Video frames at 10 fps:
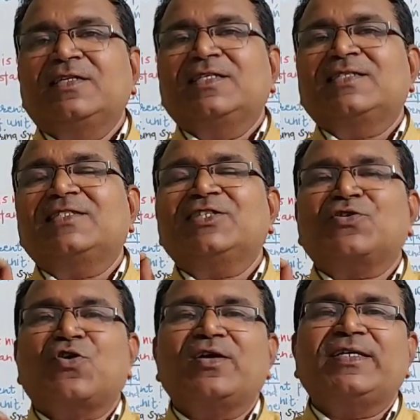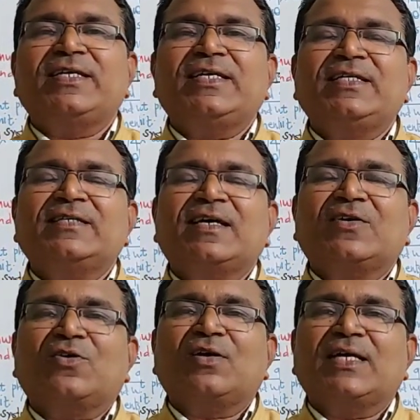Such a quantities are
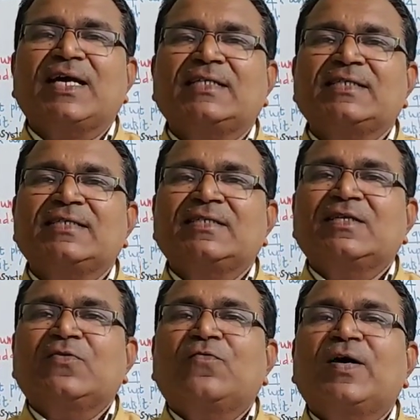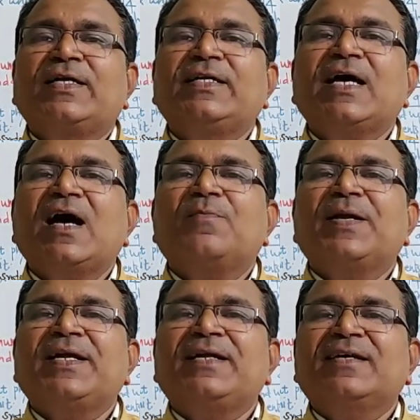called as
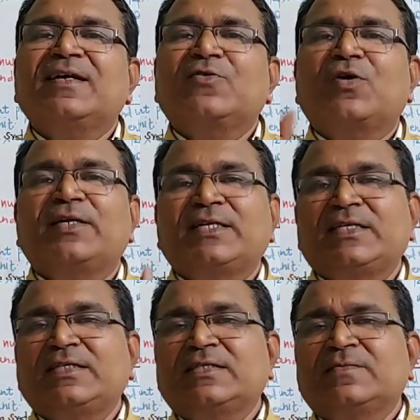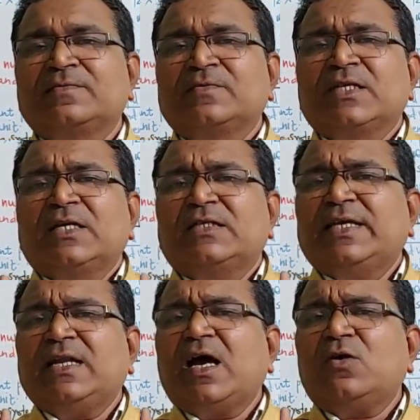fundamental quantities.
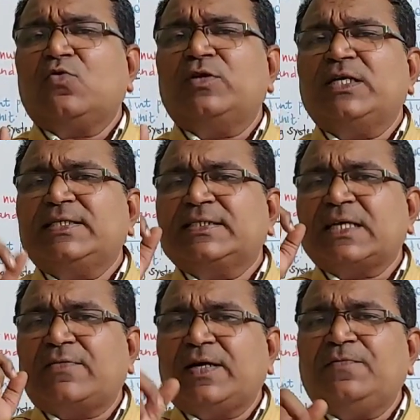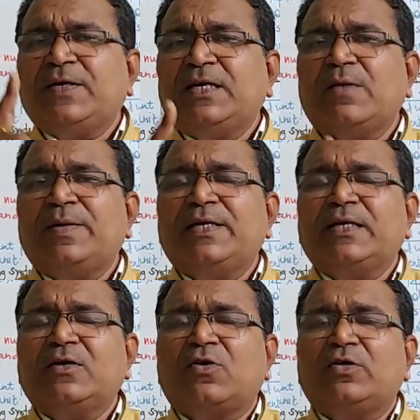There are only 7
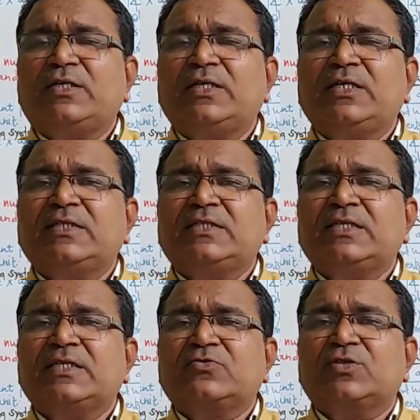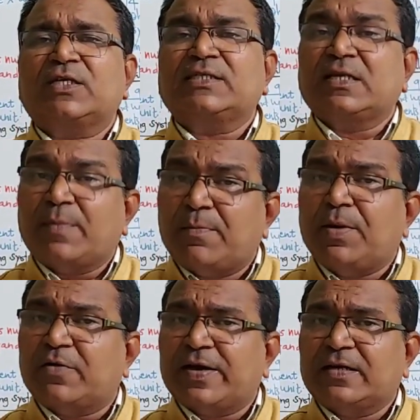fundamental quantities, dear students,
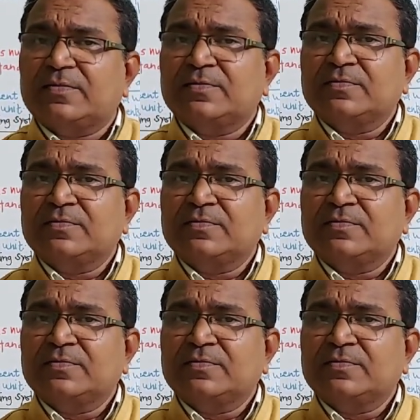remember well.